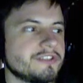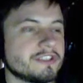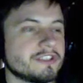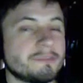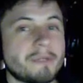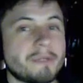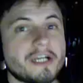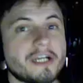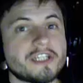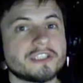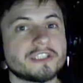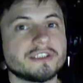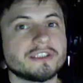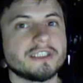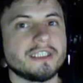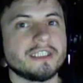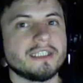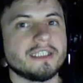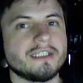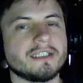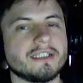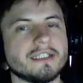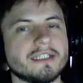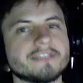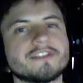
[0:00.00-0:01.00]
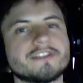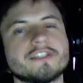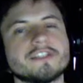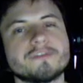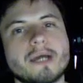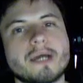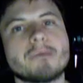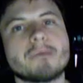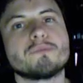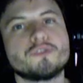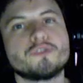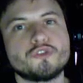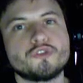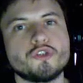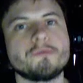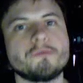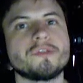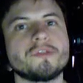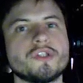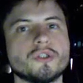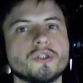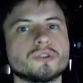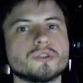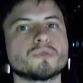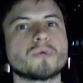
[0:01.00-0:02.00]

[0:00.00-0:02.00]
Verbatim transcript: especially as I'm assuming you're